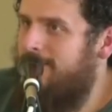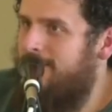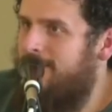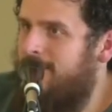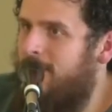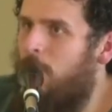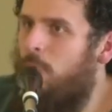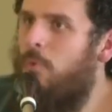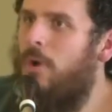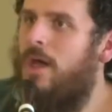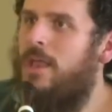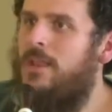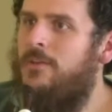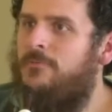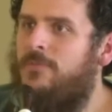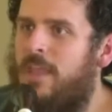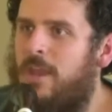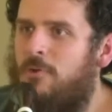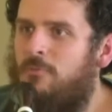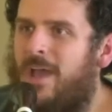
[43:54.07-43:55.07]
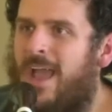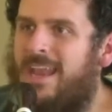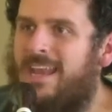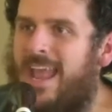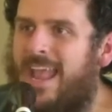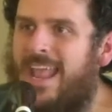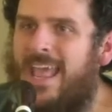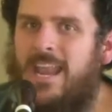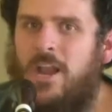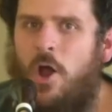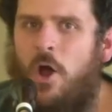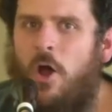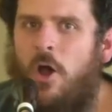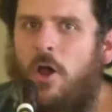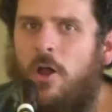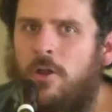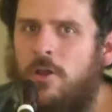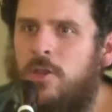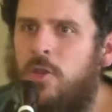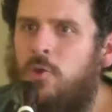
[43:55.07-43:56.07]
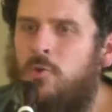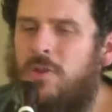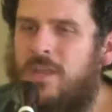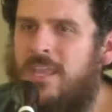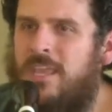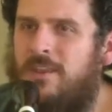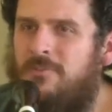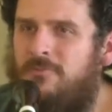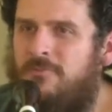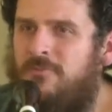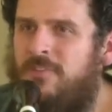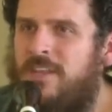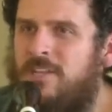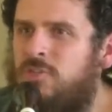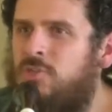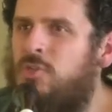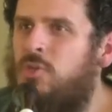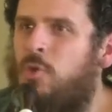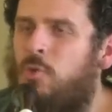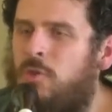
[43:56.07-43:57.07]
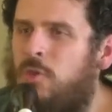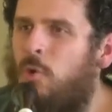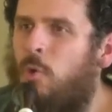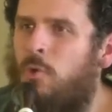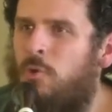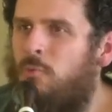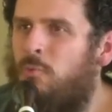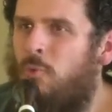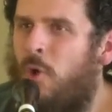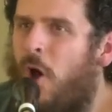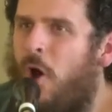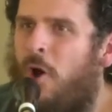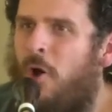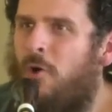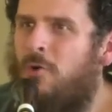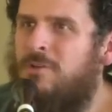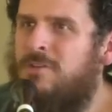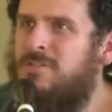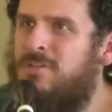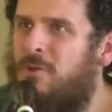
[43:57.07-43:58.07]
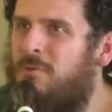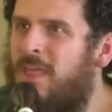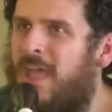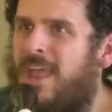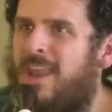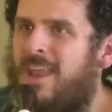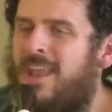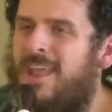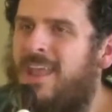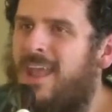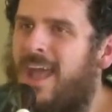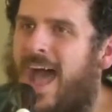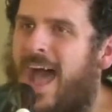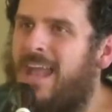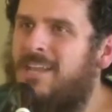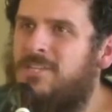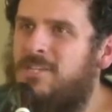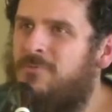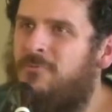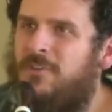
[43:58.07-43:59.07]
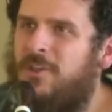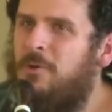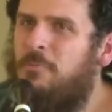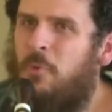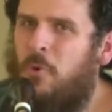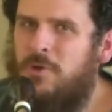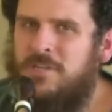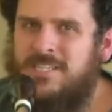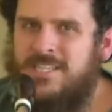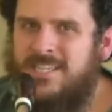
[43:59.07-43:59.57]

Mm. What if they're right? And I got to argue to convince you you're wrong so that I just feel more